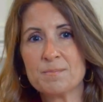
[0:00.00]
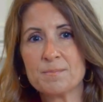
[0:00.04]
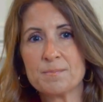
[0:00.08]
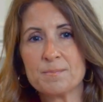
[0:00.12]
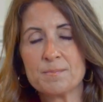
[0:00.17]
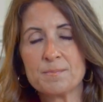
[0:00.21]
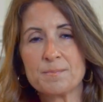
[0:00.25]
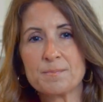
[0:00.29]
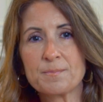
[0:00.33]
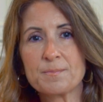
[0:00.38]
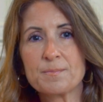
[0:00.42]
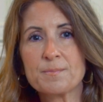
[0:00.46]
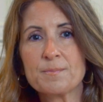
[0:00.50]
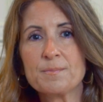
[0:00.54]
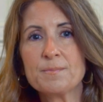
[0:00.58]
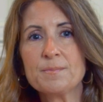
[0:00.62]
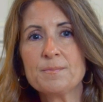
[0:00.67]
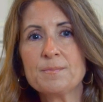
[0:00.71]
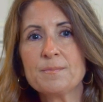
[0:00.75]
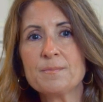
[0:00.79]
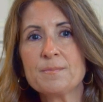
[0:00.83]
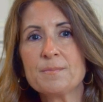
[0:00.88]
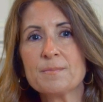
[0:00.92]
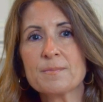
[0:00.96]

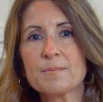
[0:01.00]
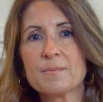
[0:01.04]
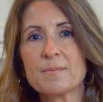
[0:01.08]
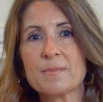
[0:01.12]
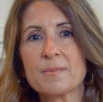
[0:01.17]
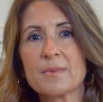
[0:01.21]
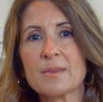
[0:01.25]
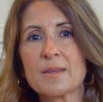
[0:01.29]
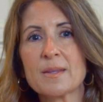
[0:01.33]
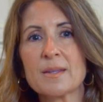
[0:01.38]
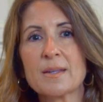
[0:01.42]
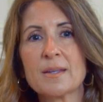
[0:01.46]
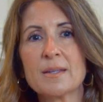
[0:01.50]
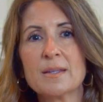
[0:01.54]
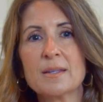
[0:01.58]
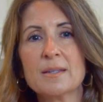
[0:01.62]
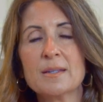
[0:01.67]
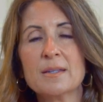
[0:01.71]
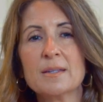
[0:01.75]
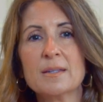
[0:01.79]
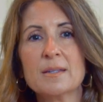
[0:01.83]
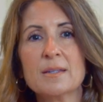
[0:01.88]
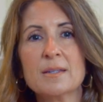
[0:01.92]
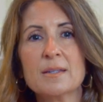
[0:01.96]

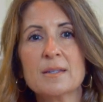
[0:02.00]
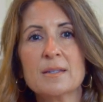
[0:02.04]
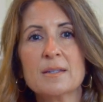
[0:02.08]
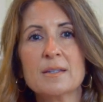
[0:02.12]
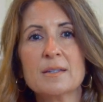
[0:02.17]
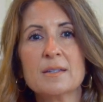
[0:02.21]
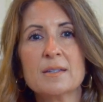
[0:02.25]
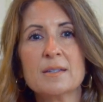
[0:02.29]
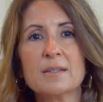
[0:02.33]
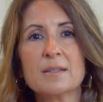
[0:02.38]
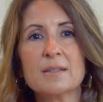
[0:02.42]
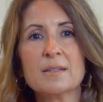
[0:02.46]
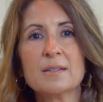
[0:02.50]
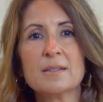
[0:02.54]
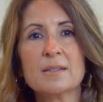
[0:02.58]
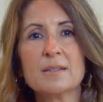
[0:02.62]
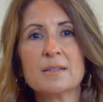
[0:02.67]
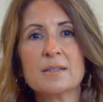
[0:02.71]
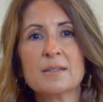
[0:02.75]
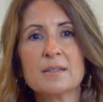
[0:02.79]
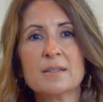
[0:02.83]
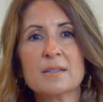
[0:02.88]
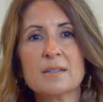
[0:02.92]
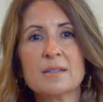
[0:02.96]

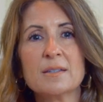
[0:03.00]
No one is speaking in this clip.